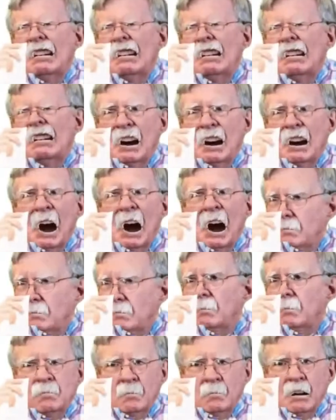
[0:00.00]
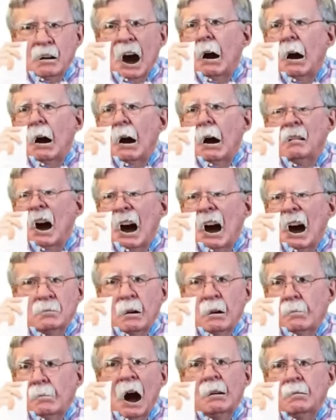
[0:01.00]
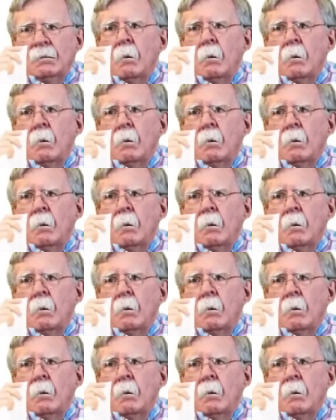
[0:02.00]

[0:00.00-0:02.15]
it! I'm writing another